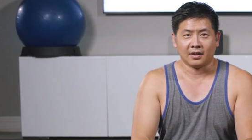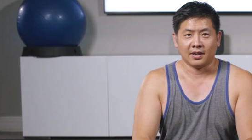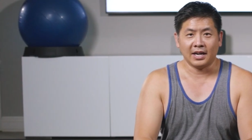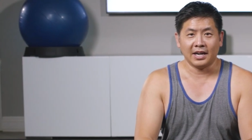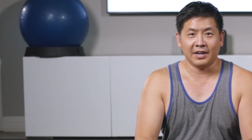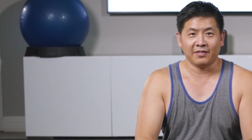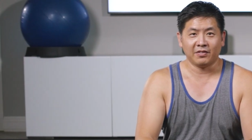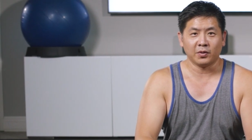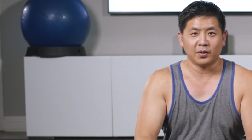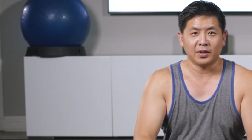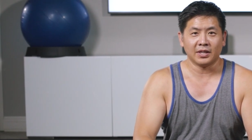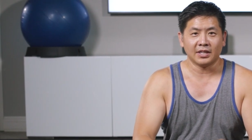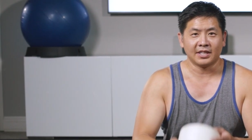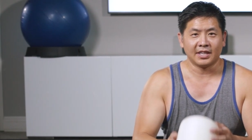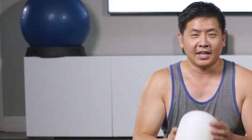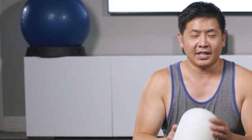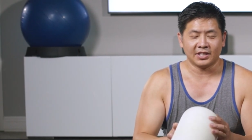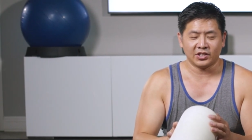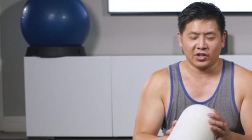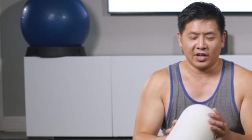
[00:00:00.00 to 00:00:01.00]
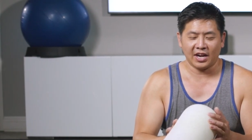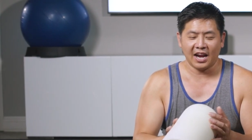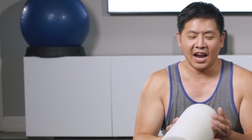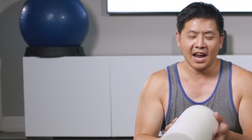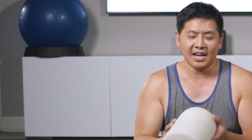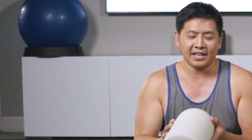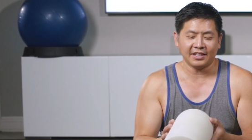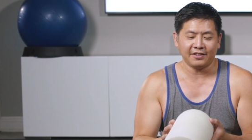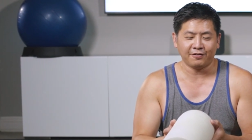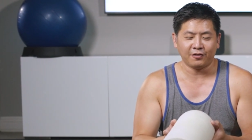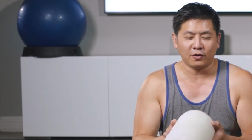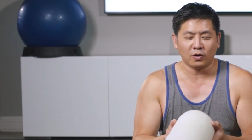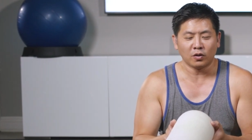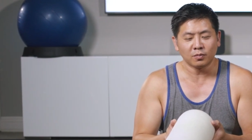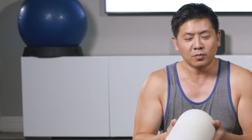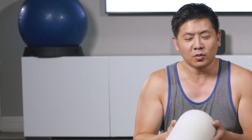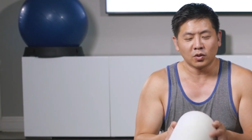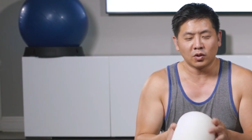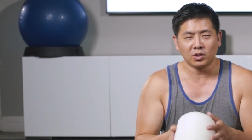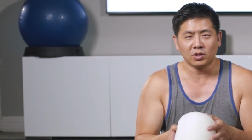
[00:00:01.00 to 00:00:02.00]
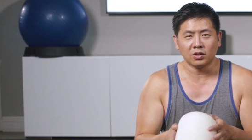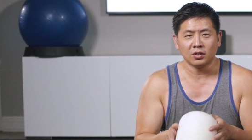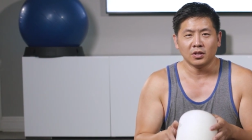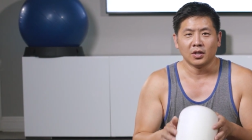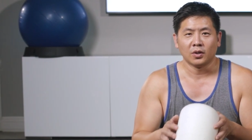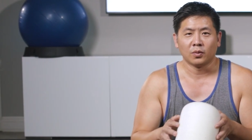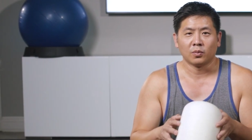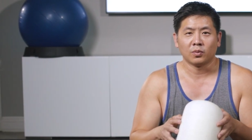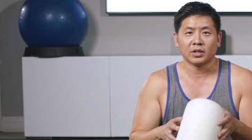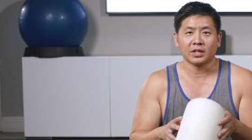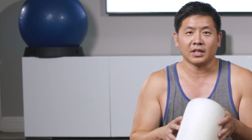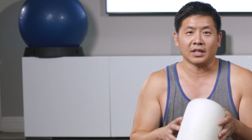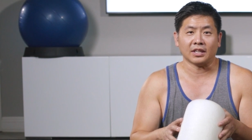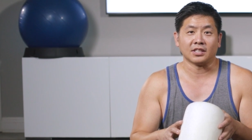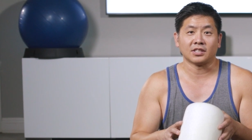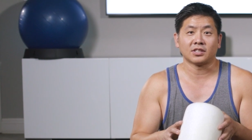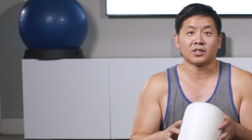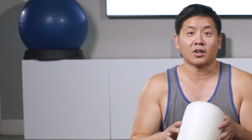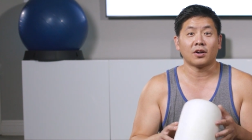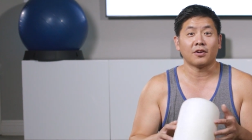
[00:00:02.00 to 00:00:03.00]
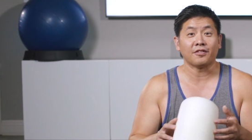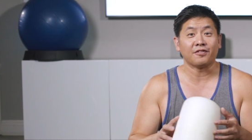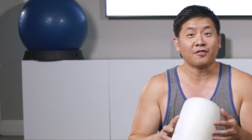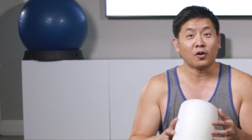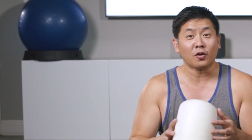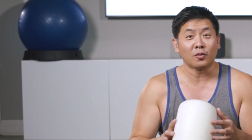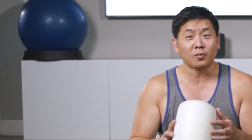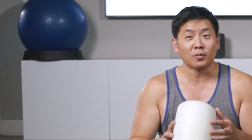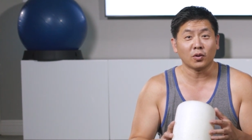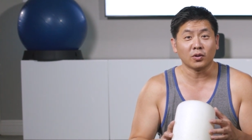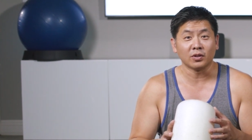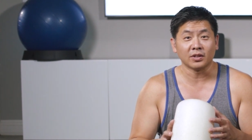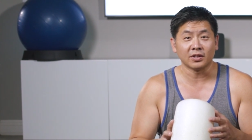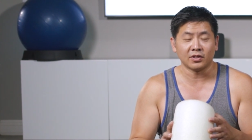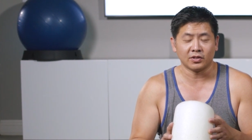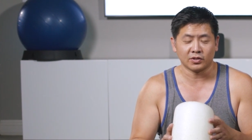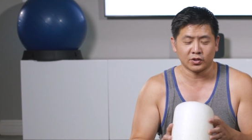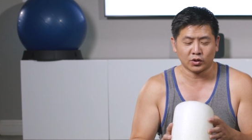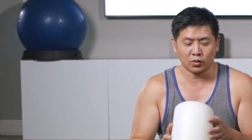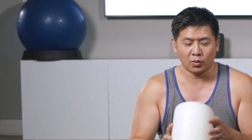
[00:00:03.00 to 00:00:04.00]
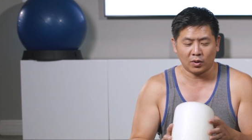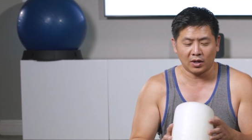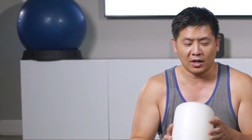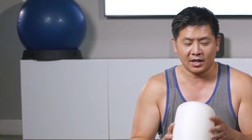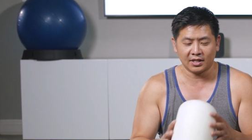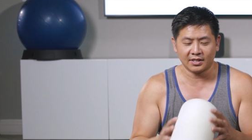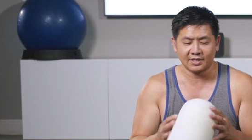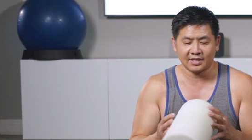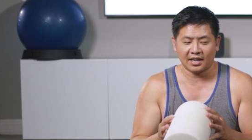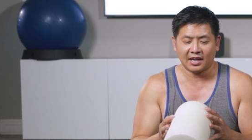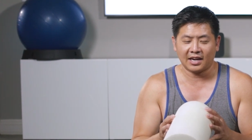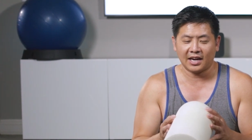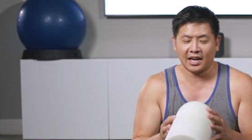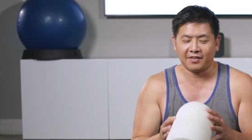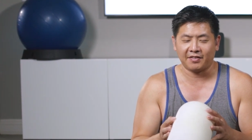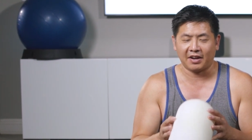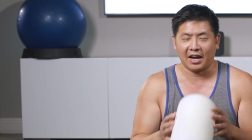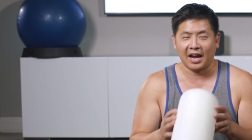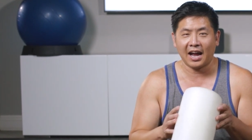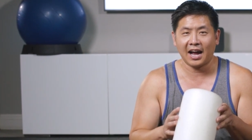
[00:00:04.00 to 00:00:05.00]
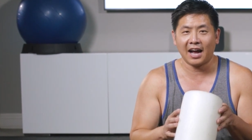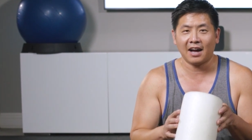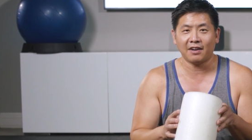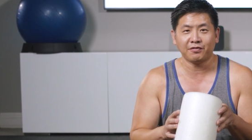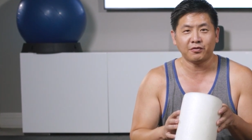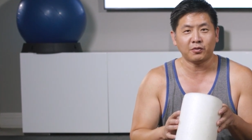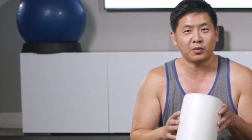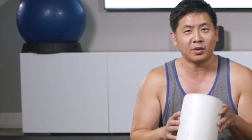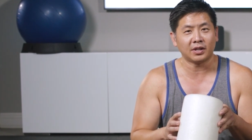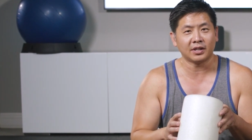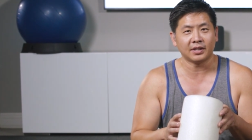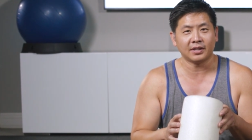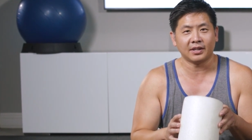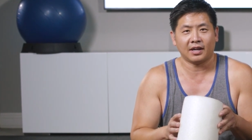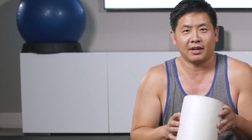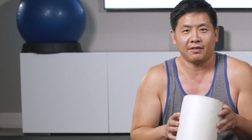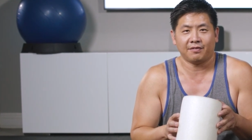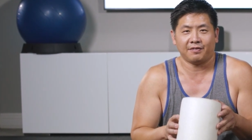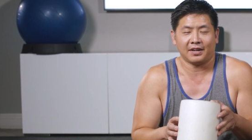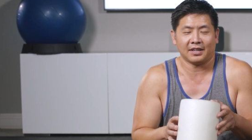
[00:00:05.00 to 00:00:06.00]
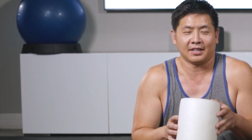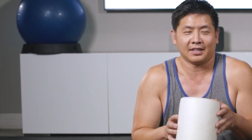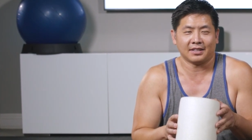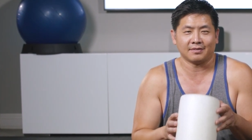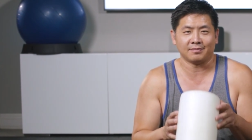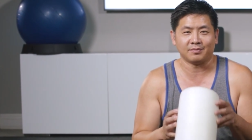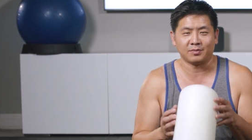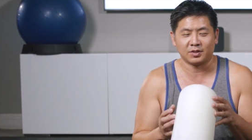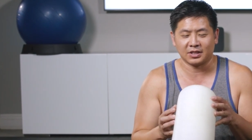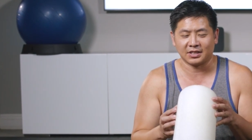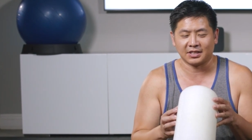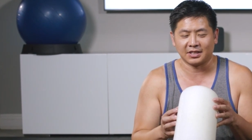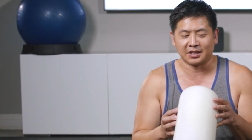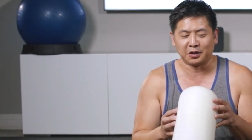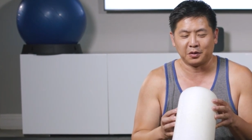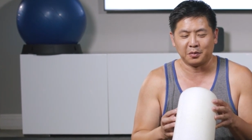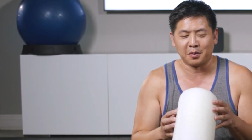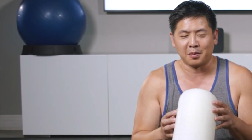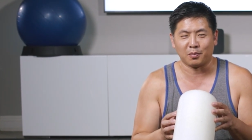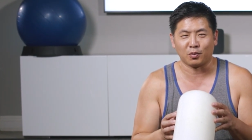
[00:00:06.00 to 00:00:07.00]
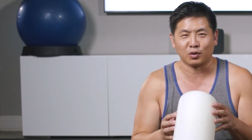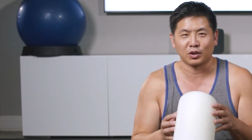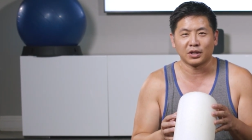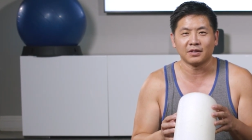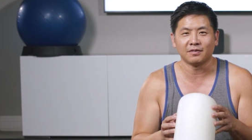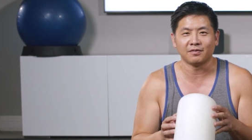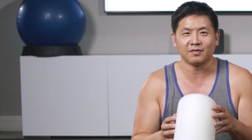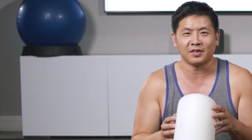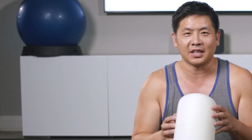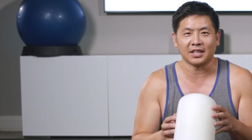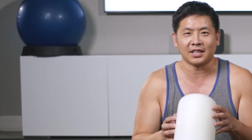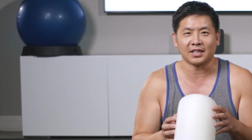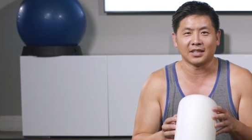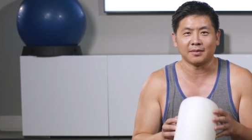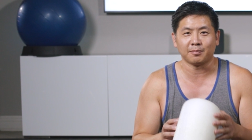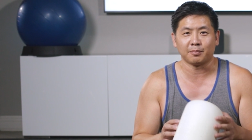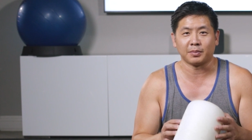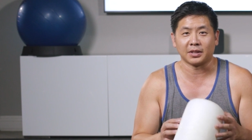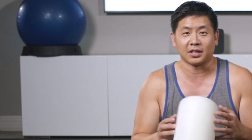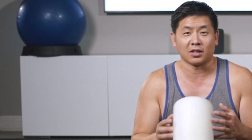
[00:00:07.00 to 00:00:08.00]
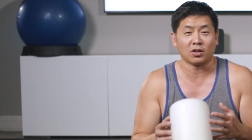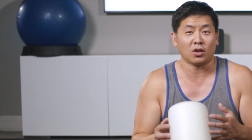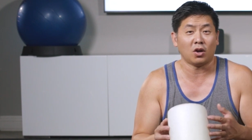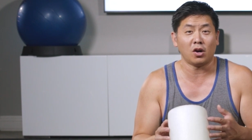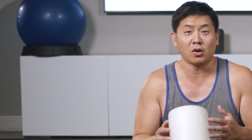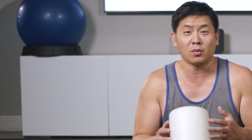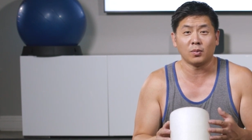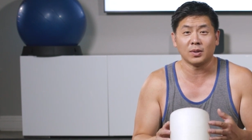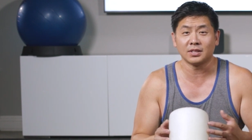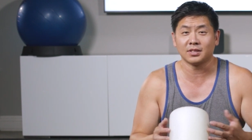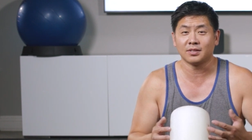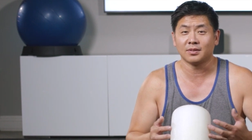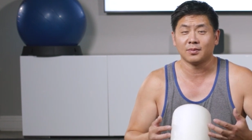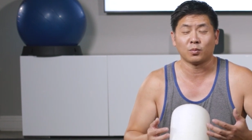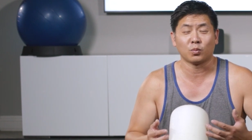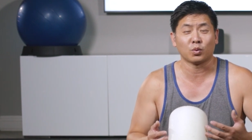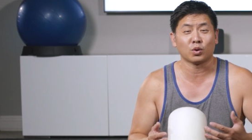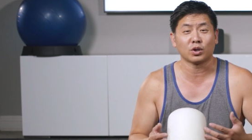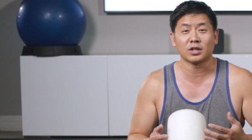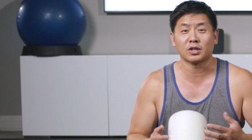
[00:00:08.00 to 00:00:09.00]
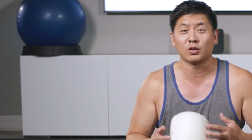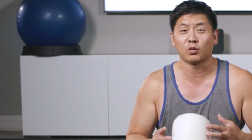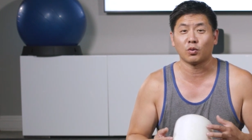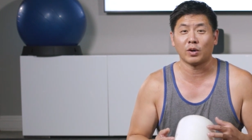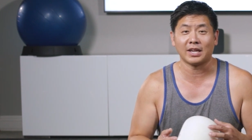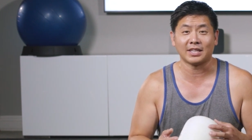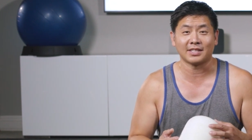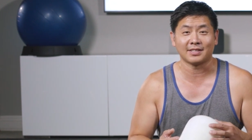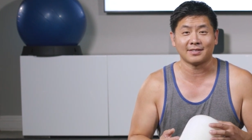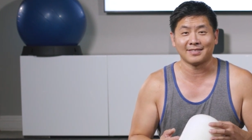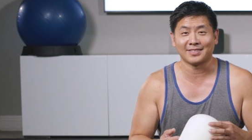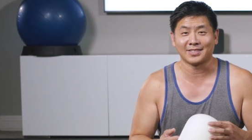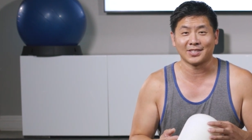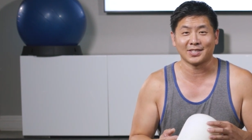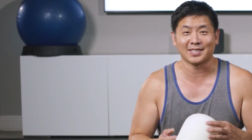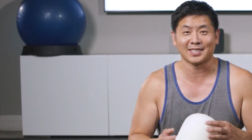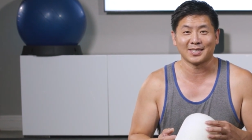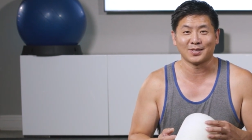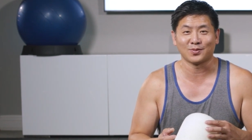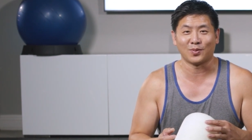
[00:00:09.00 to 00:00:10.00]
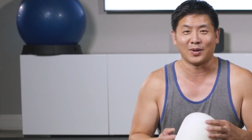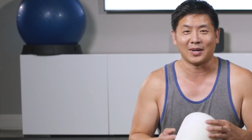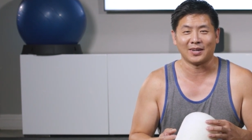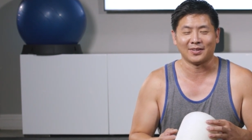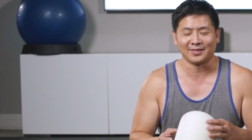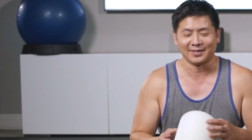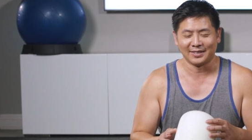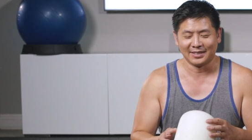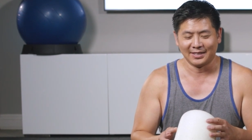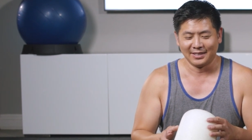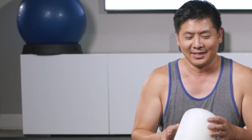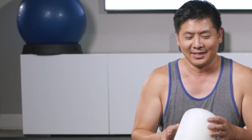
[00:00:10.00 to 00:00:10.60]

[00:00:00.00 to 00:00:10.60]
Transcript: All right, everyone, get your handy foam roll. We're gonna start foam rolling those quads. I have a half one. I find it just a little bit more convenient, but the long ones work great just as well.